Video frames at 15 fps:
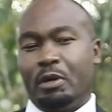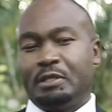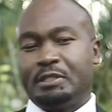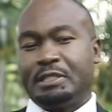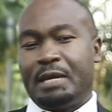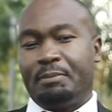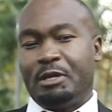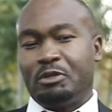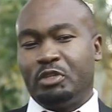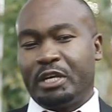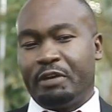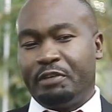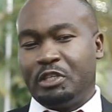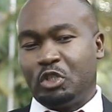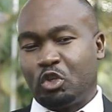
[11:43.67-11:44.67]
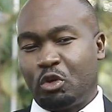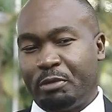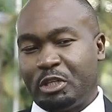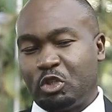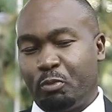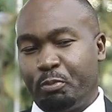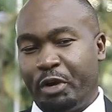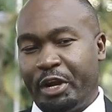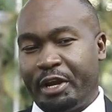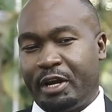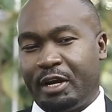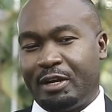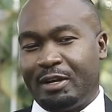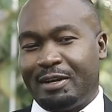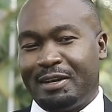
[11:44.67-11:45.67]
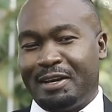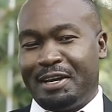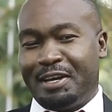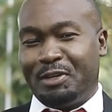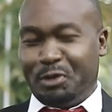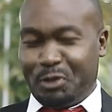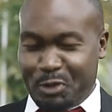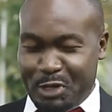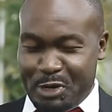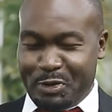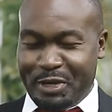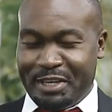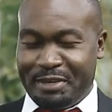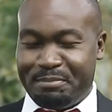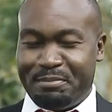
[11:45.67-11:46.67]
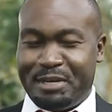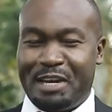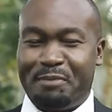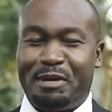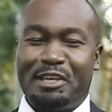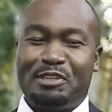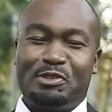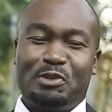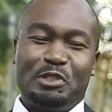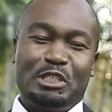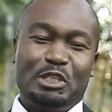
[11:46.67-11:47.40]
Well, it's time now to take a very short commercial break. Don't go away. Man and Mark is